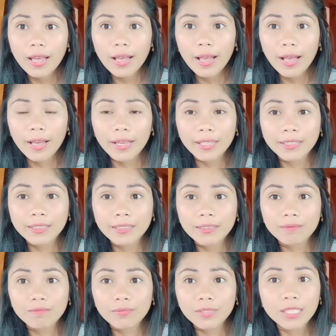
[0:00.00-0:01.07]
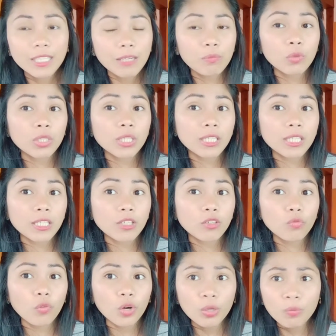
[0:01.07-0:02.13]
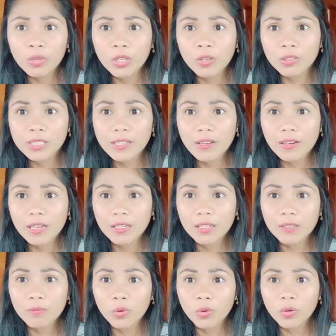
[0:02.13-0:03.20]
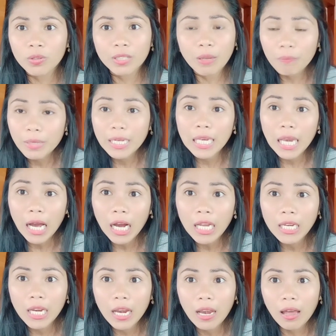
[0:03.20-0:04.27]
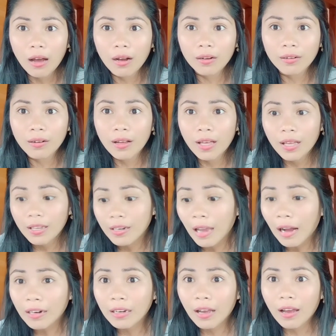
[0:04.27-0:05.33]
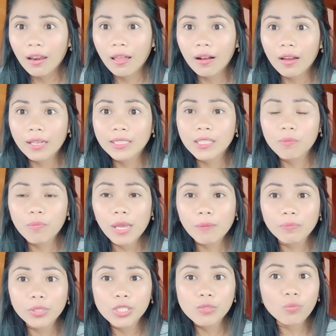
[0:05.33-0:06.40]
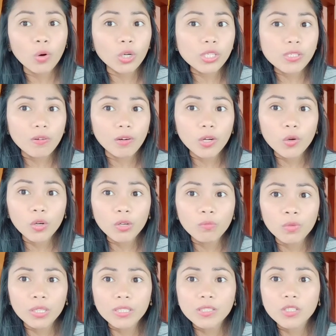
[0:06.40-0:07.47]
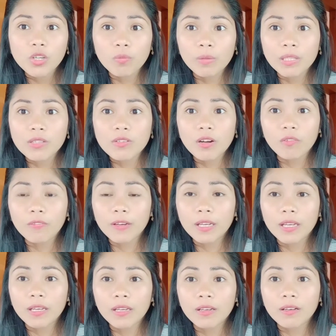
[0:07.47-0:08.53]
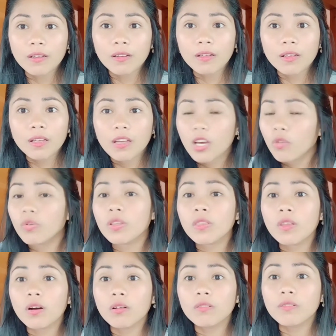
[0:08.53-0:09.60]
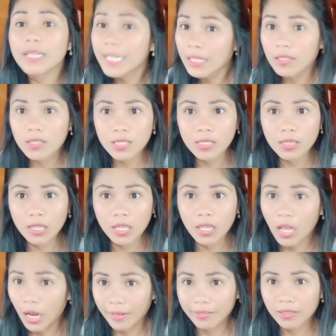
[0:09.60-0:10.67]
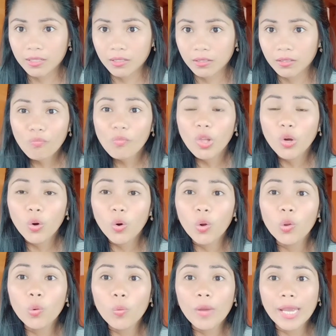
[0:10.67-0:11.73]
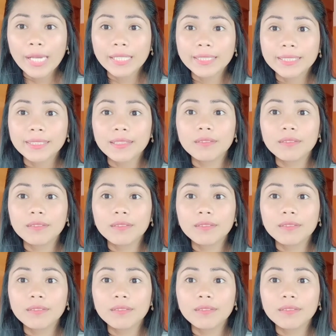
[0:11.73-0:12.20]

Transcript: and hindi mo din in-inform yung sarili mo na bigla ka na lang na ang nakalagay sa papers mo or sa record mo is human trafficking even though it is not. Always